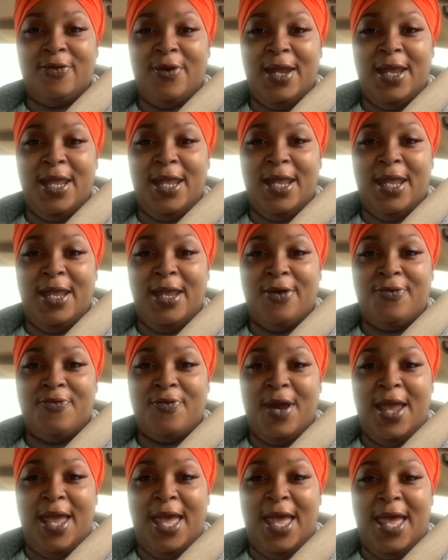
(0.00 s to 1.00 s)

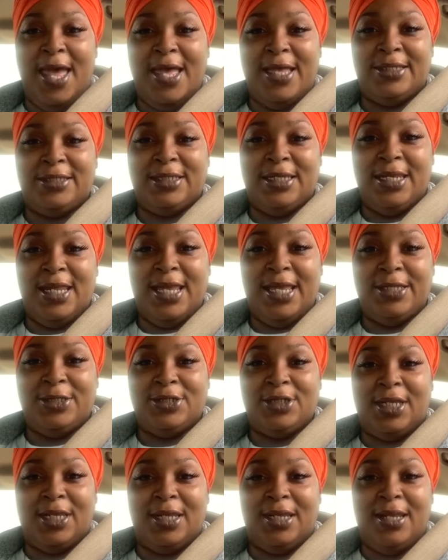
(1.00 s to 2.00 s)
Grand Rising
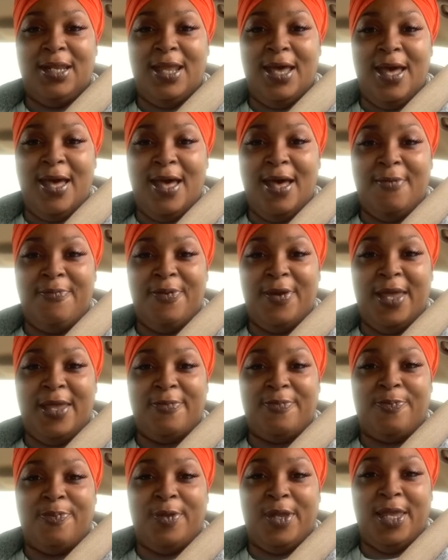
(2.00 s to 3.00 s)
Angela,
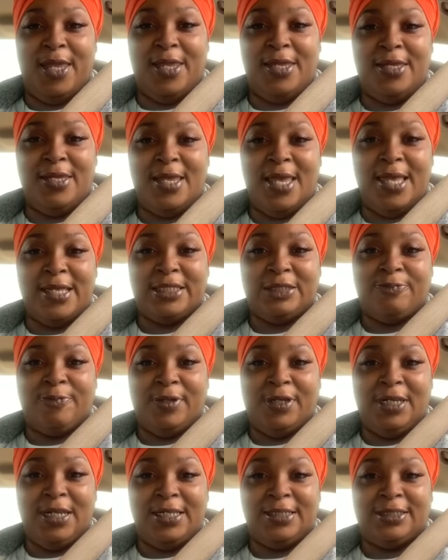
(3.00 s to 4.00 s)
baby. Yes,
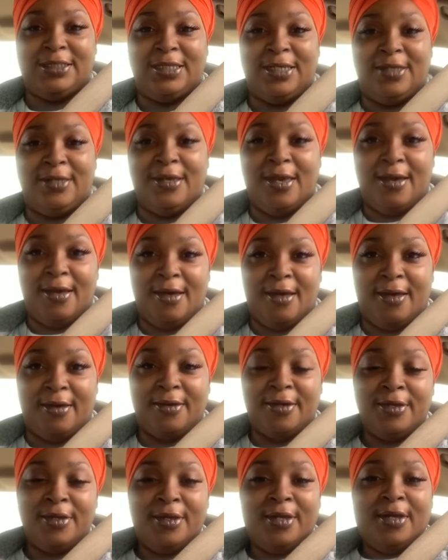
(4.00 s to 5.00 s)
Valencia.